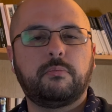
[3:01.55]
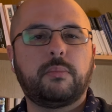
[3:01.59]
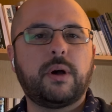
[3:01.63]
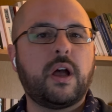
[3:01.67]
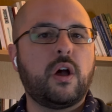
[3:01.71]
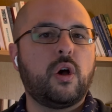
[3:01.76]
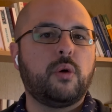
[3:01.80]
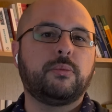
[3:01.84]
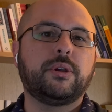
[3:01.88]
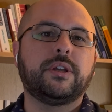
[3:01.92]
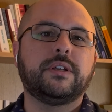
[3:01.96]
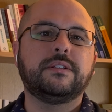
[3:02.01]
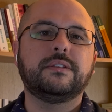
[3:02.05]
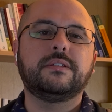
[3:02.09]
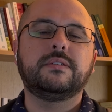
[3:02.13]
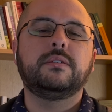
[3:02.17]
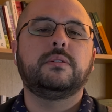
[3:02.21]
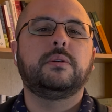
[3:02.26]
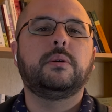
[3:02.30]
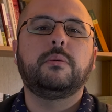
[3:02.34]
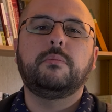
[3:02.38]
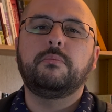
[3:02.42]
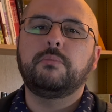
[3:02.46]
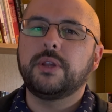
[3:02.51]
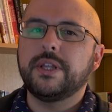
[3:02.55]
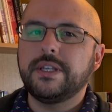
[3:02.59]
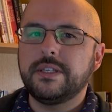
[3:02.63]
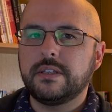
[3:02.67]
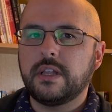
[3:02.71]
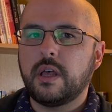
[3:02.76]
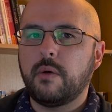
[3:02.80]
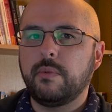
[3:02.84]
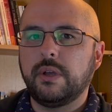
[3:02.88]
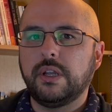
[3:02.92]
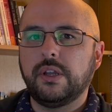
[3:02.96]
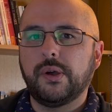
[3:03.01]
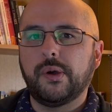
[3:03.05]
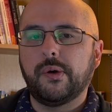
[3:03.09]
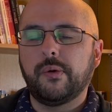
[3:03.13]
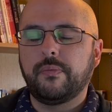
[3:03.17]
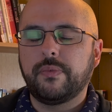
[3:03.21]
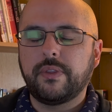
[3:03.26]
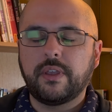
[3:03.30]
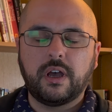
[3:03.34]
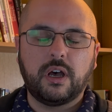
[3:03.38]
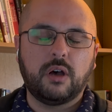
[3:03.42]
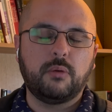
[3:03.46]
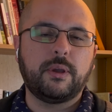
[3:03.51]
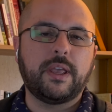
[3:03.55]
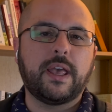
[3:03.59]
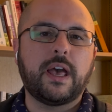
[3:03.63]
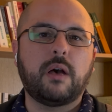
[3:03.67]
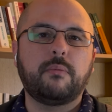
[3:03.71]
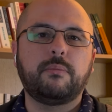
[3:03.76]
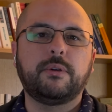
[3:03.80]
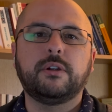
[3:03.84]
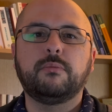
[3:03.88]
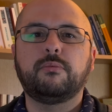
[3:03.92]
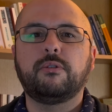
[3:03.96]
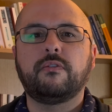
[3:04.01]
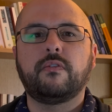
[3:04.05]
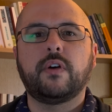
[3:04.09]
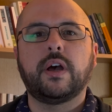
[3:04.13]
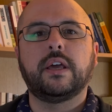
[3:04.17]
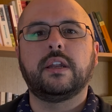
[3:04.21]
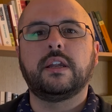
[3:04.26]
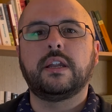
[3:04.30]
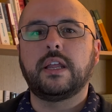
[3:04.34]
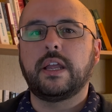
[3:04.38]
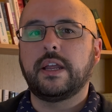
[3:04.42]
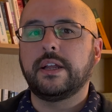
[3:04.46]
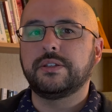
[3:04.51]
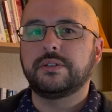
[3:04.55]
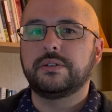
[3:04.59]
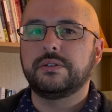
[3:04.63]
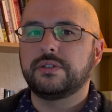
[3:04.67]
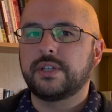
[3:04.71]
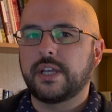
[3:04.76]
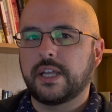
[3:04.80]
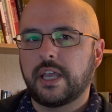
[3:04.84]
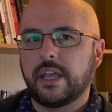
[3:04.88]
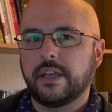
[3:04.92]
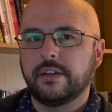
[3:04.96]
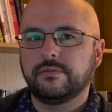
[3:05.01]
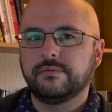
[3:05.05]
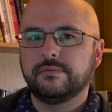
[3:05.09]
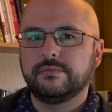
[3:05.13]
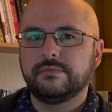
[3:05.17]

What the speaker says: by all means, please let me know. I'll be happy to provide any answers I can.